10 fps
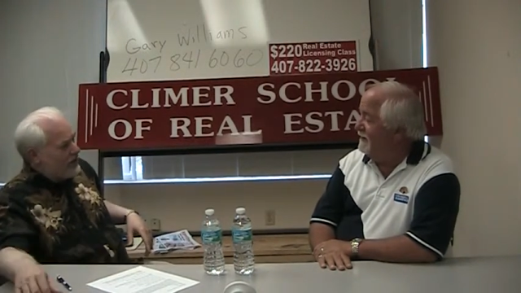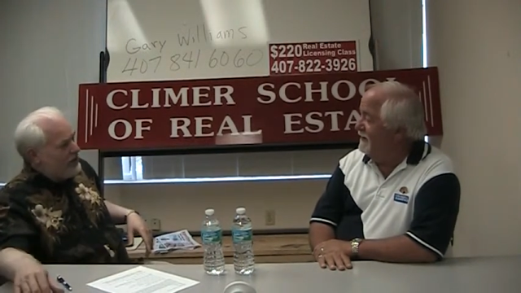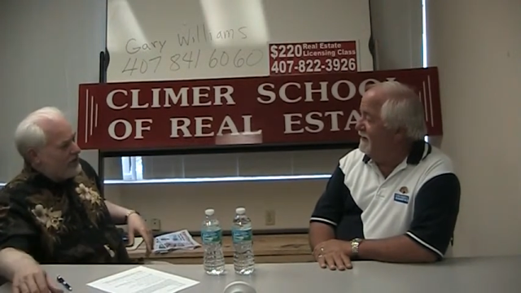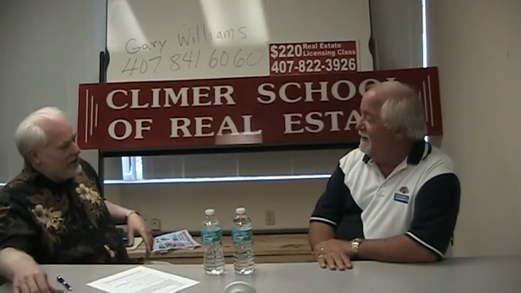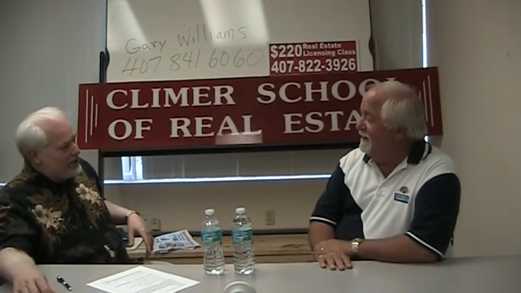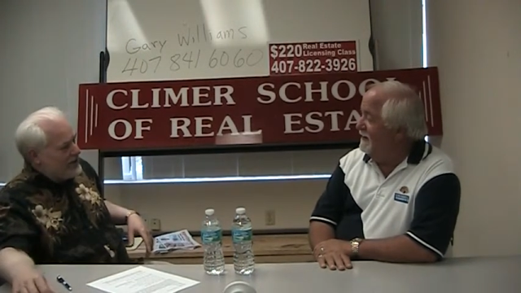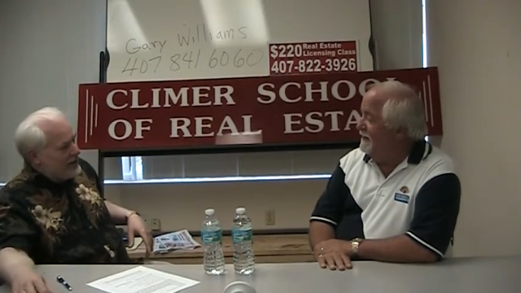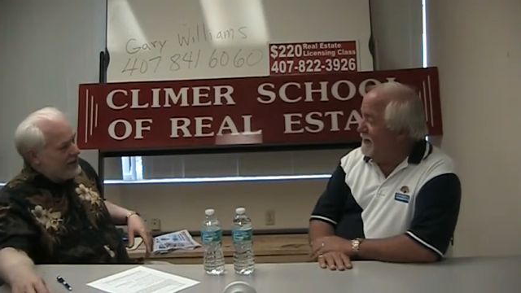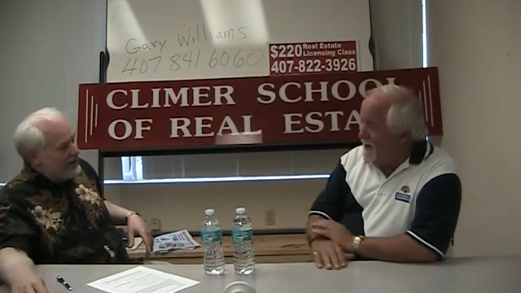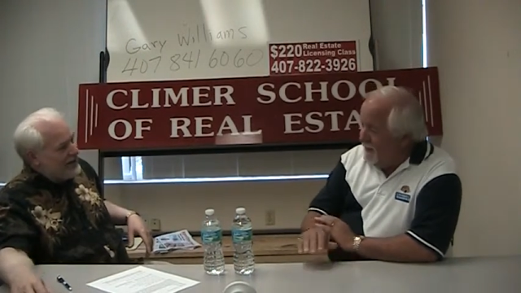Speaker 1: in real estate?
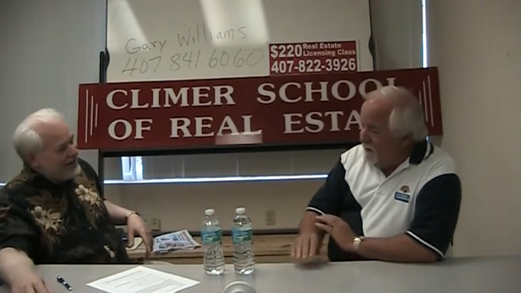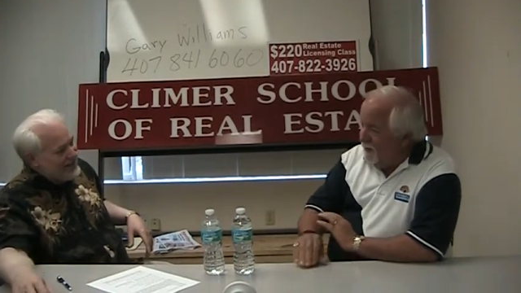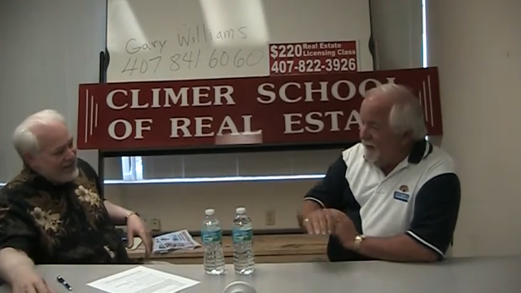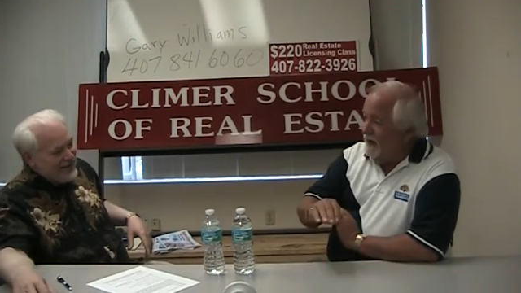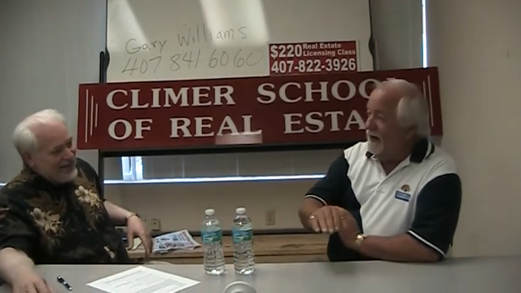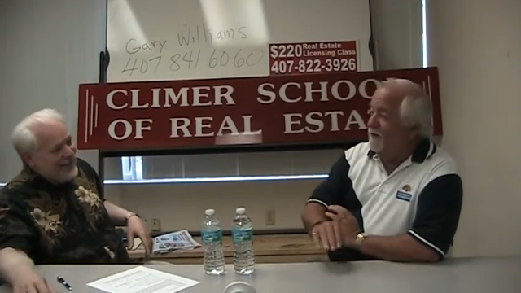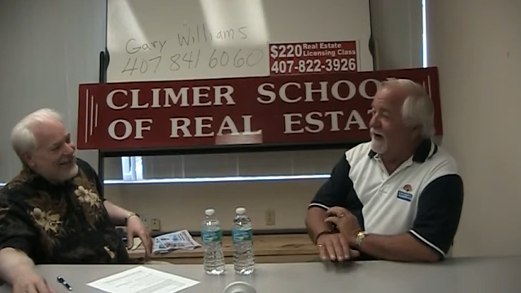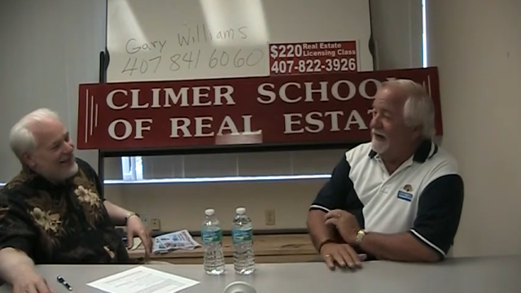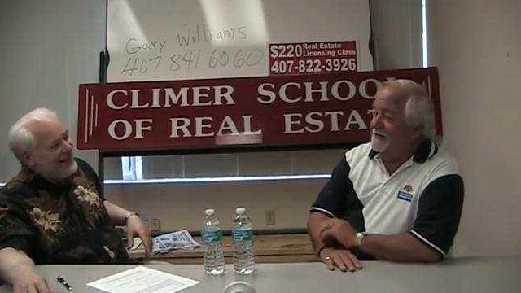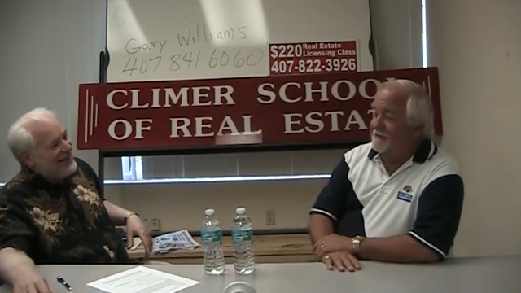Ron, thanks for
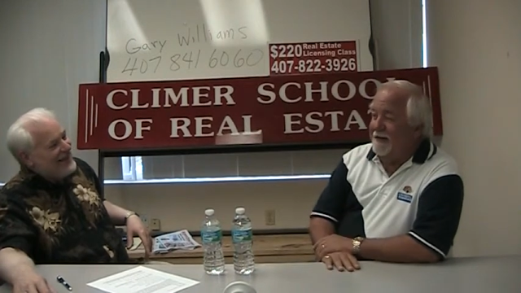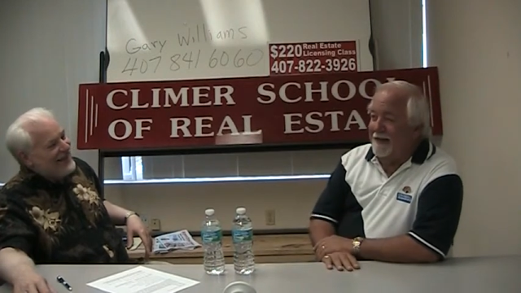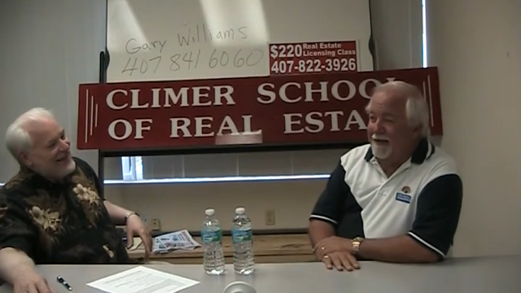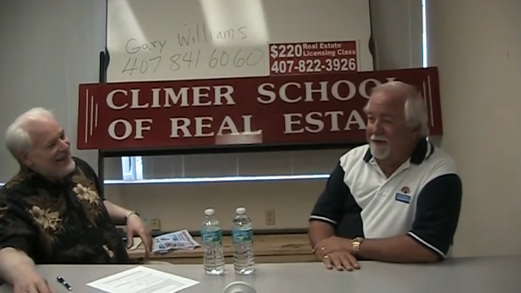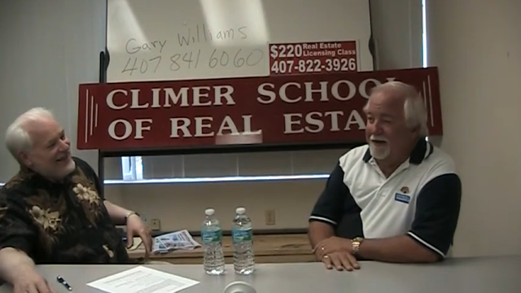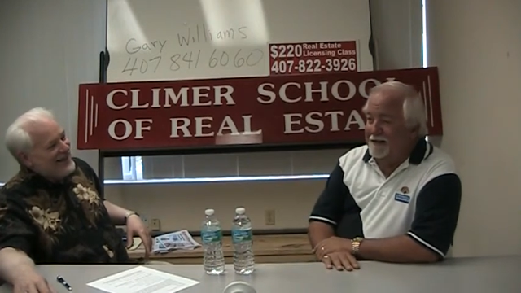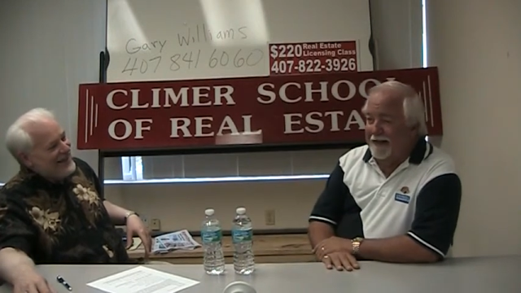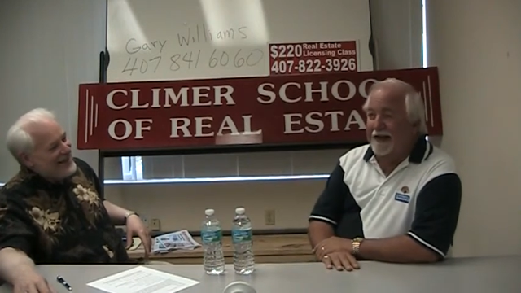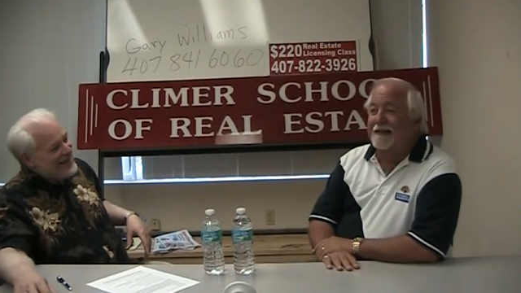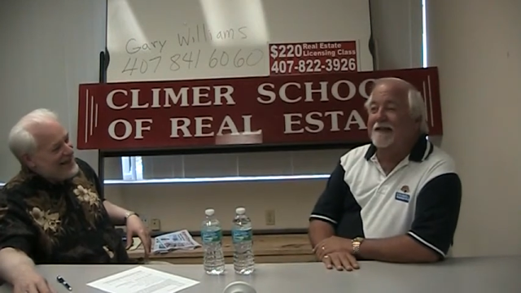asking me that question. I
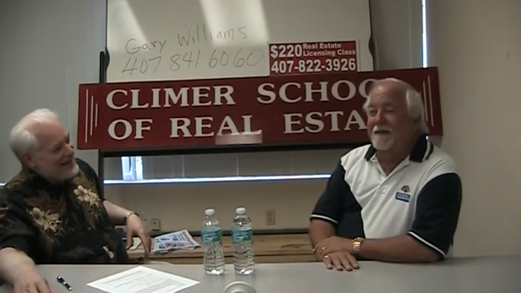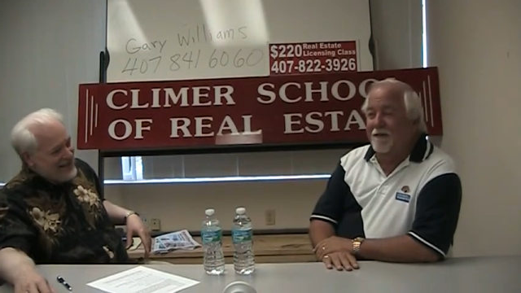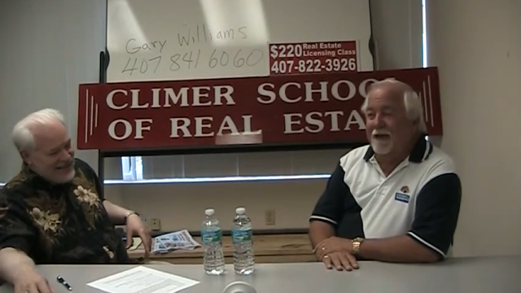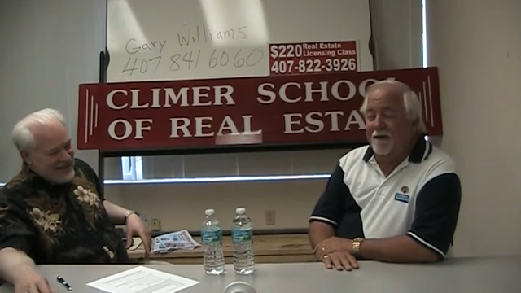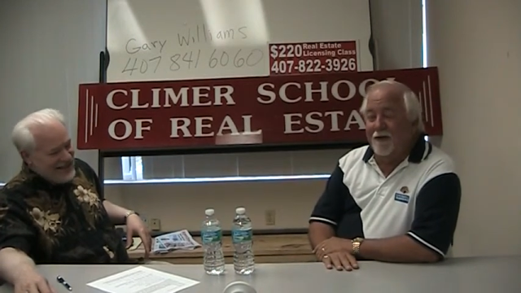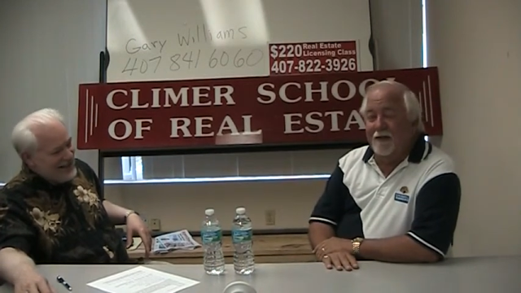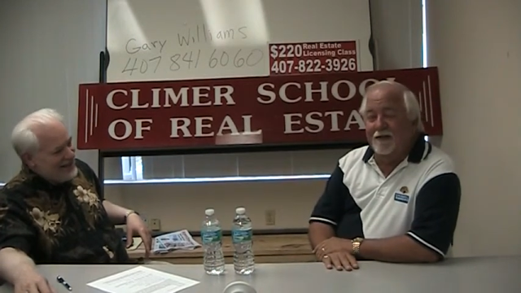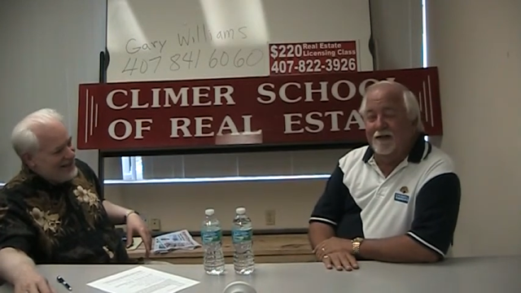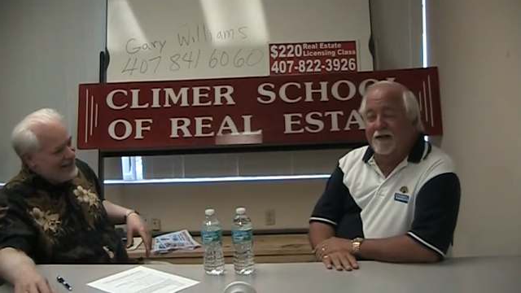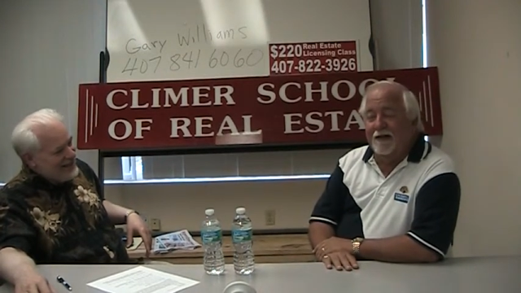love that
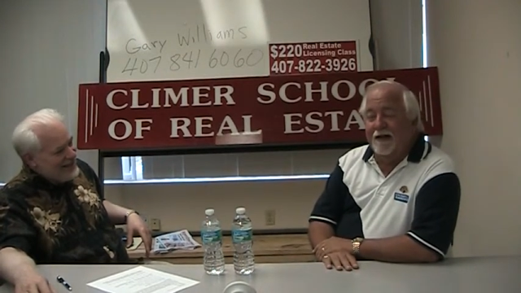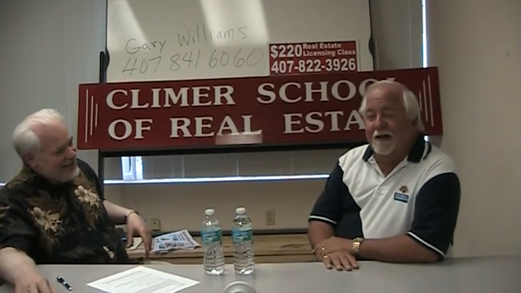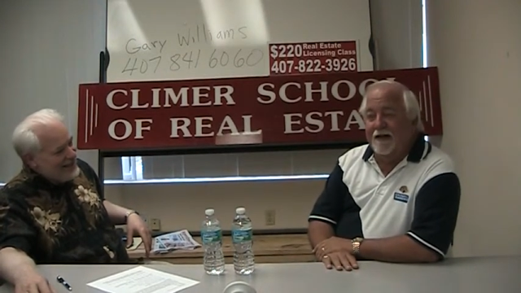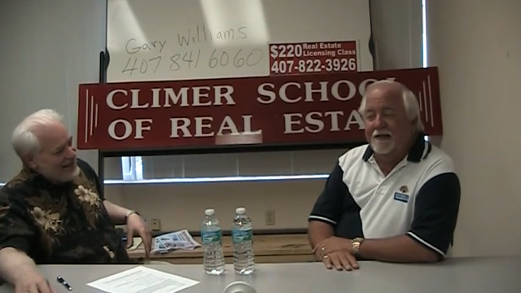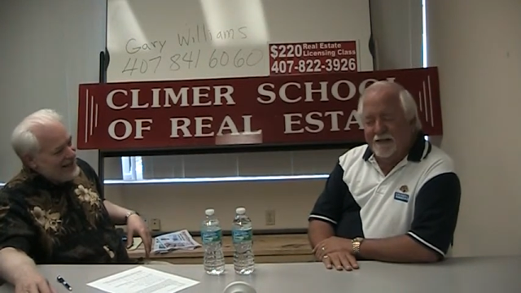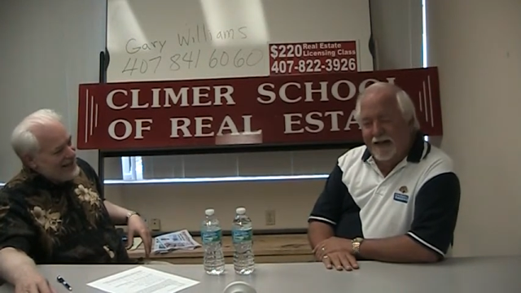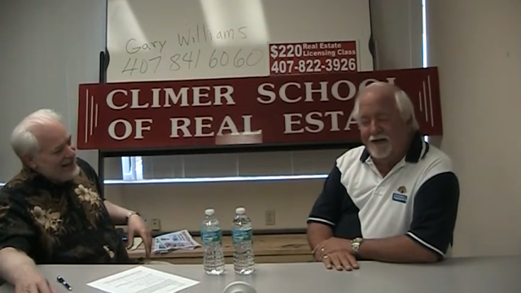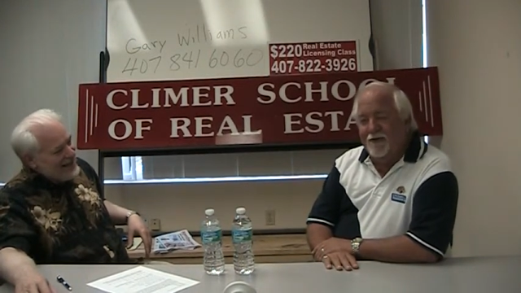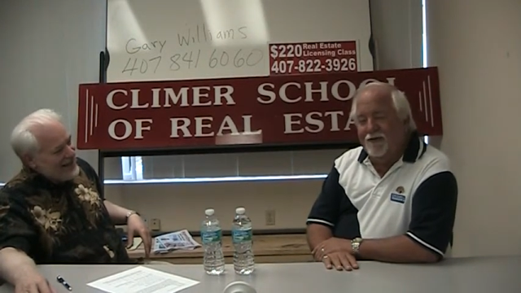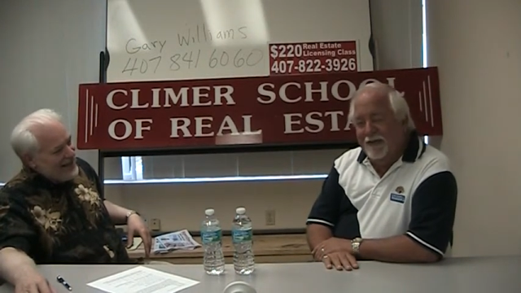question because the answer is